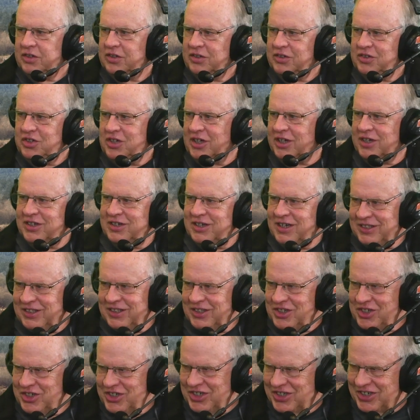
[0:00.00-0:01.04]

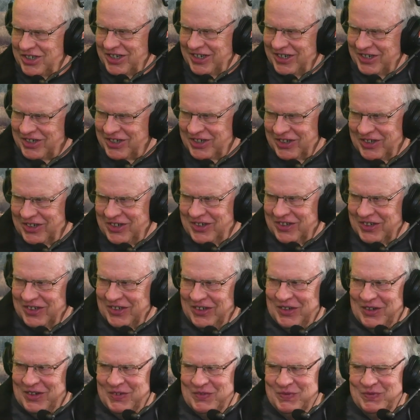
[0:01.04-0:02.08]
technology center
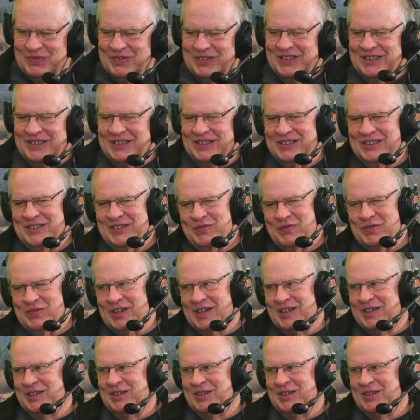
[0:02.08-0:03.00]
of Friday